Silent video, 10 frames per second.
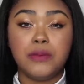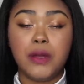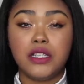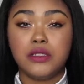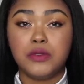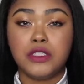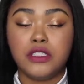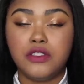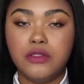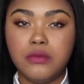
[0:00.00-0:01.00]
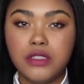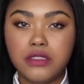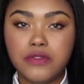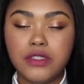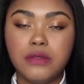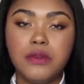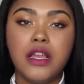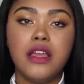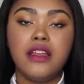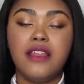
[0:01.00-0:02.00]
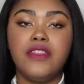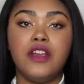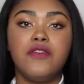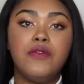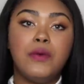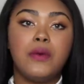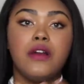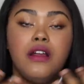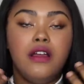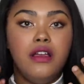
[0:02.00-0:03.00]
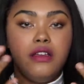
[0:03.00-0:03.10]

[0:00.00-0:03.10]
of possible consumers for the brand and therefore,